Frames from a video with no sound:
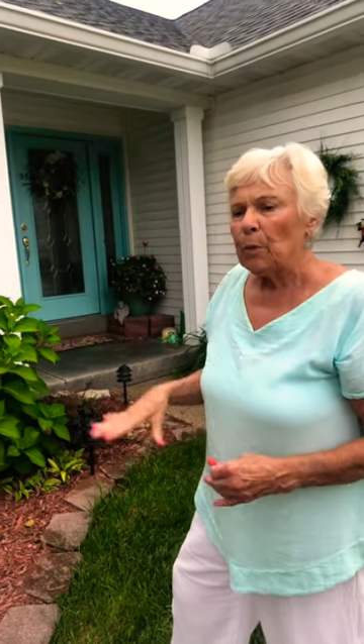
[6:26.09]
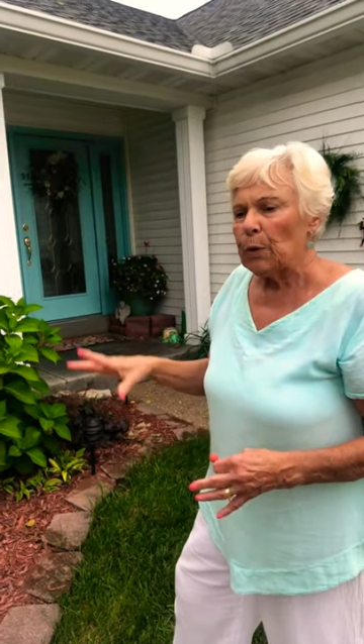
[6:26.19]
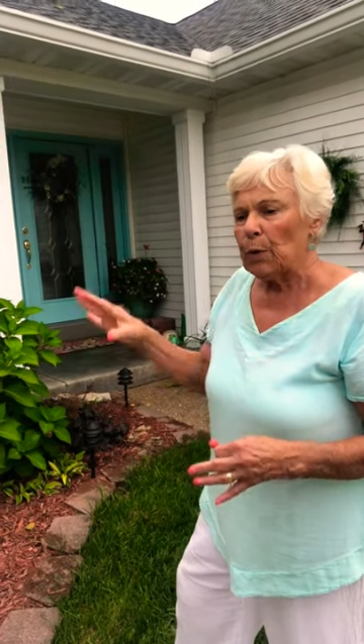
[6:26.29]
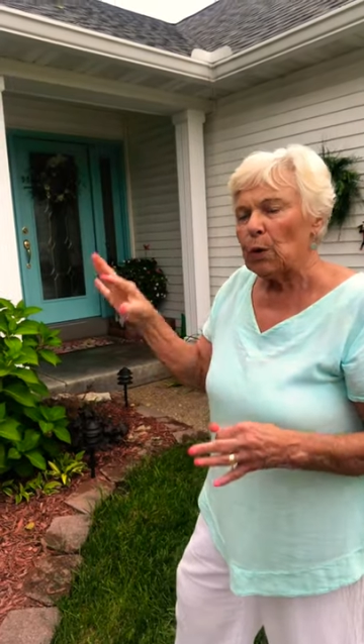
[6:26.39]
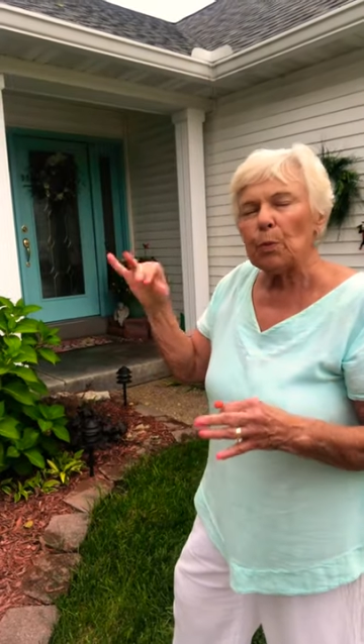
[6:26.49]

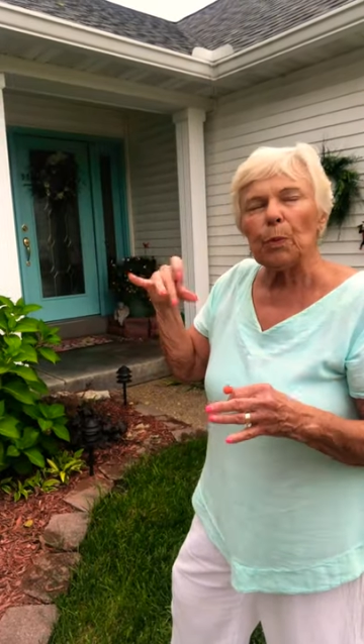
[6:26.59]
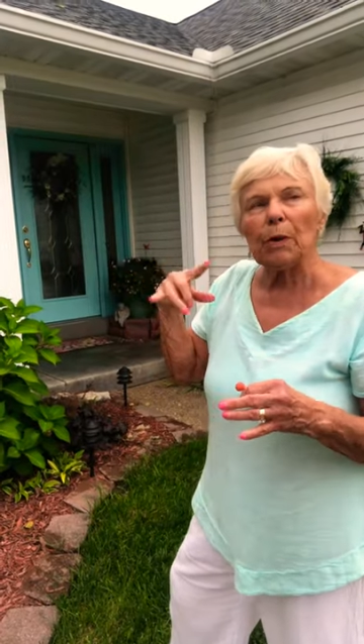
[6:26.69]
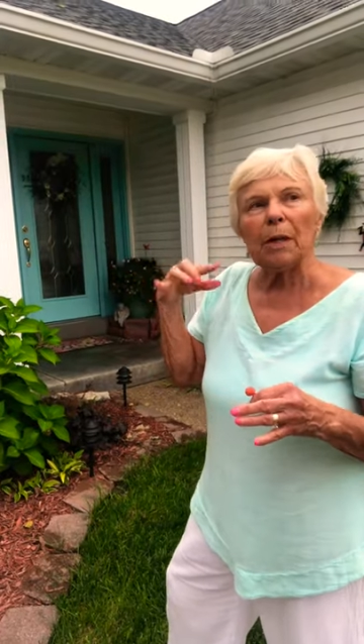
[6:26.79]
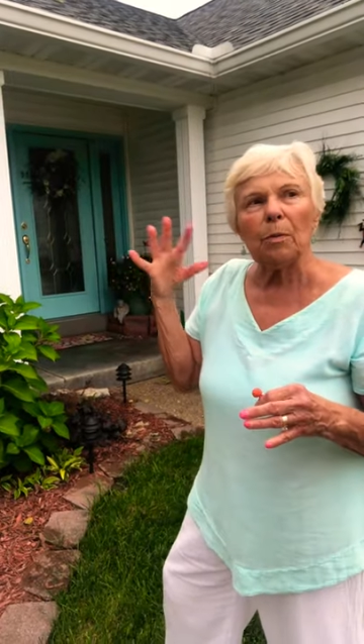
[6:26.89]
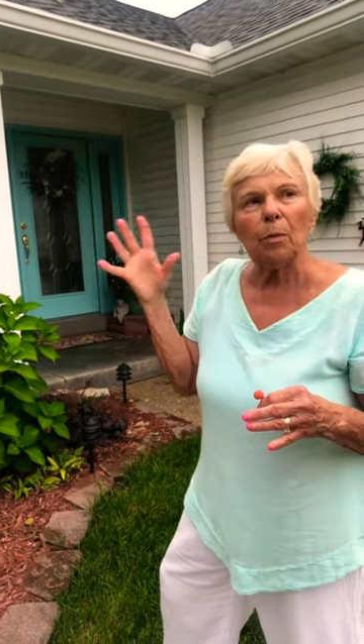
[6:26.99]
with those
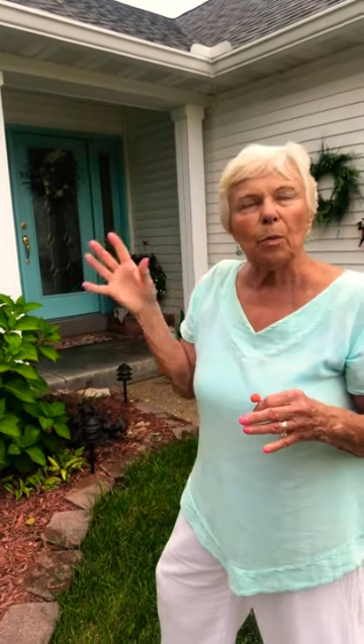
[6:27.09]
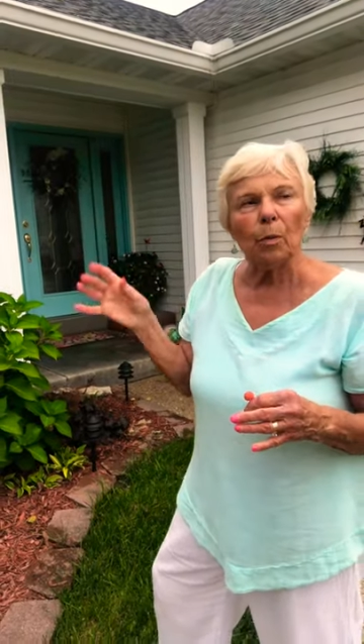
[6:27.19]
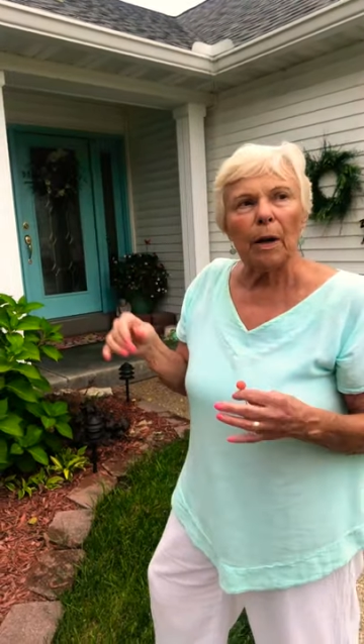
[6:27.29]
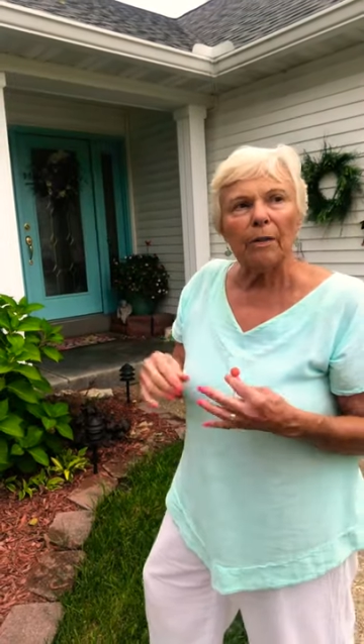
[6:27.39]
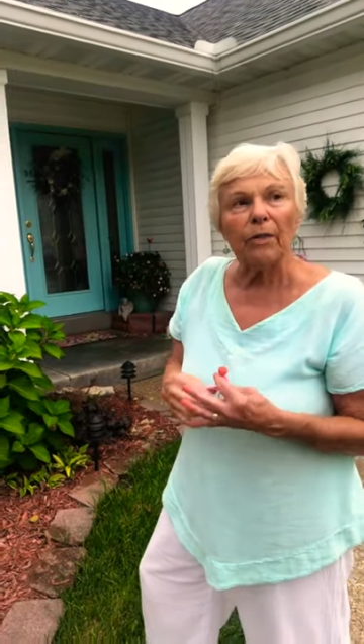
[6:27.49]
pretty
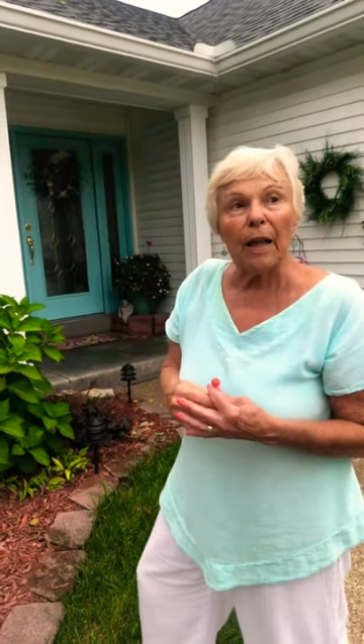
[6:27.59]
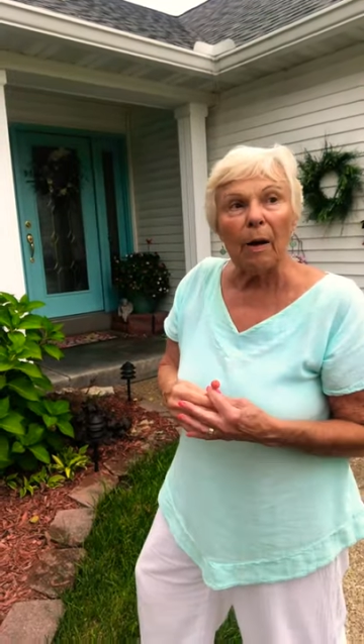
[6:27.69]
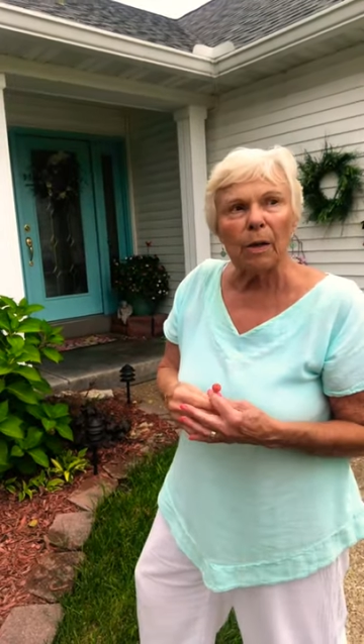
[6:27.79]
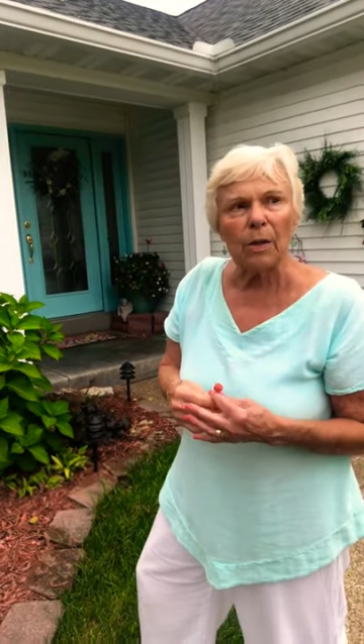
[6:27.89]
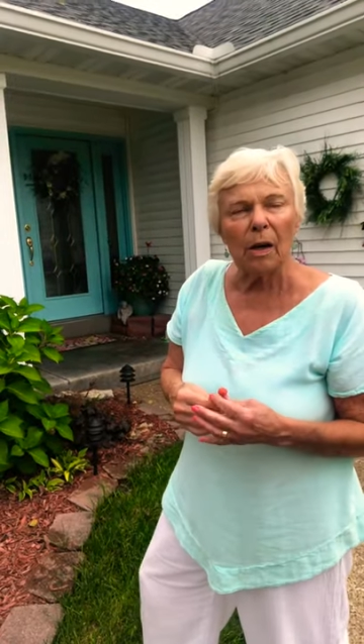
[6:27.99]
red
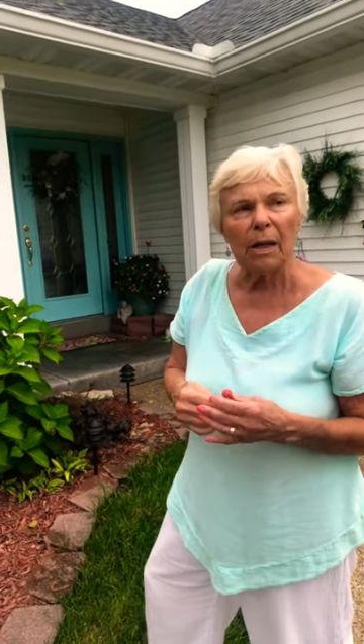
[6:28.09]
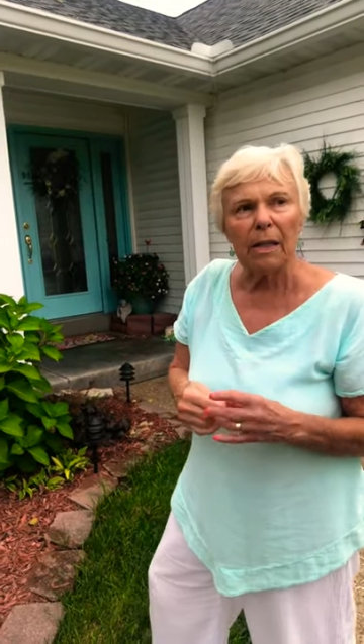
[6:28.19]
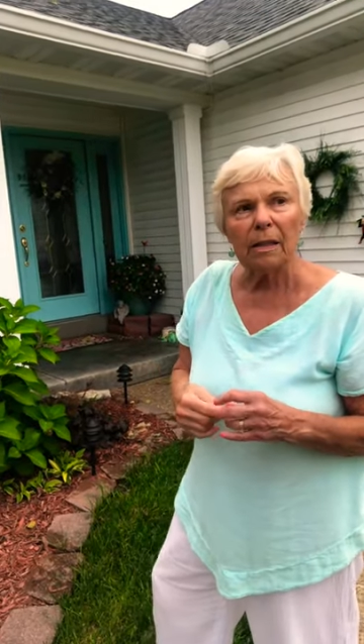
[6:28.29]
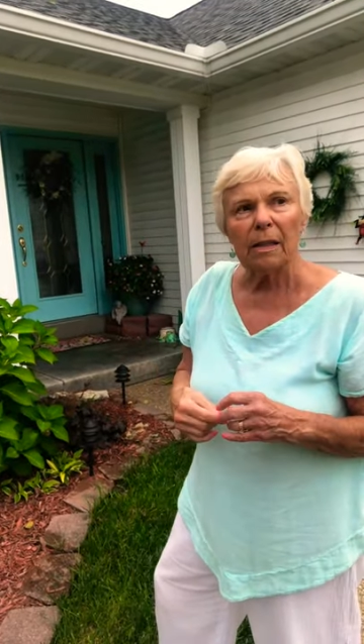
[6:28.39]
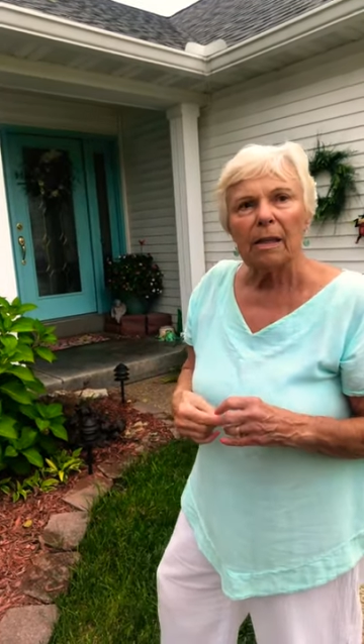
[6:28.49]
flowers on
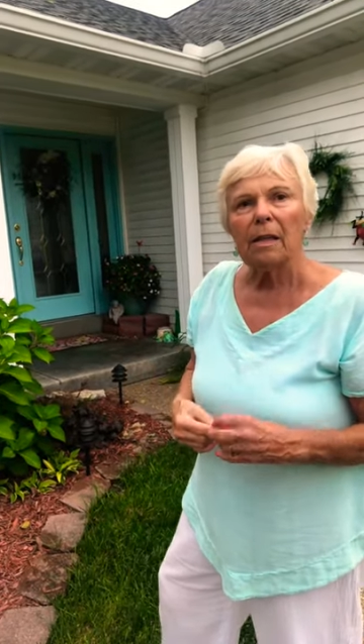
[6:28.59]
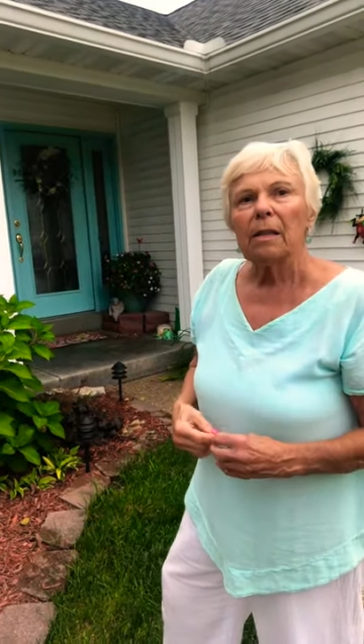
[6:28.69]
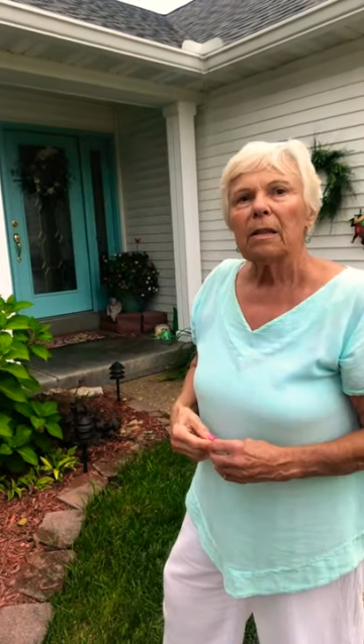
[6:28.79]
it. Mm -hmm.